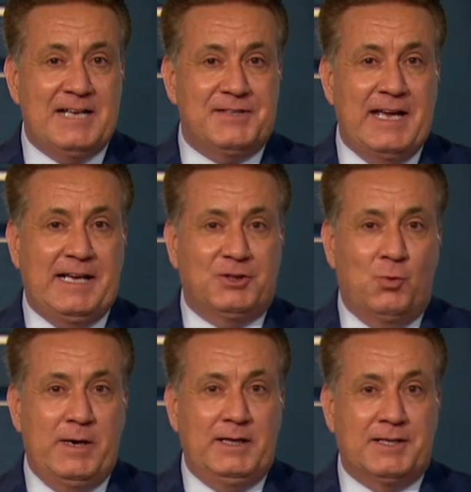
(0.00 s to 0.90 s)
as they get
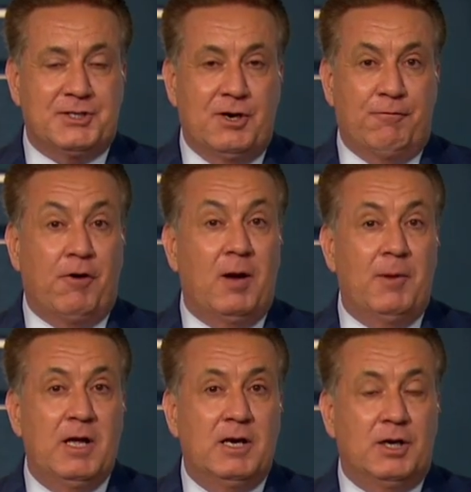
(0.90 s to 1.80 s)
the win. Let's hear
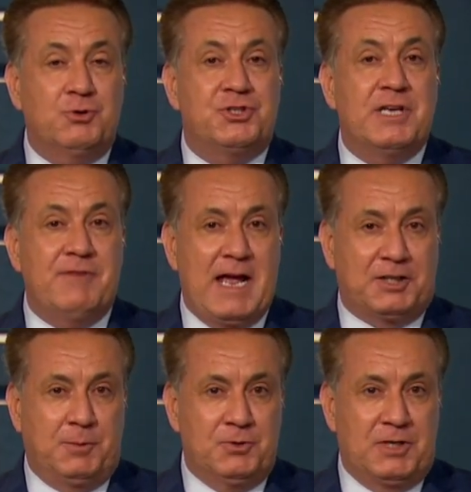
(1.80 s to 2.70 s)
from Coach Steve
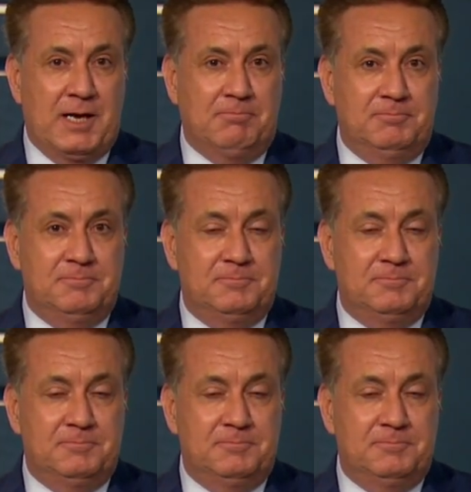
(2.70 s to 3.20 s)
Nash postgame.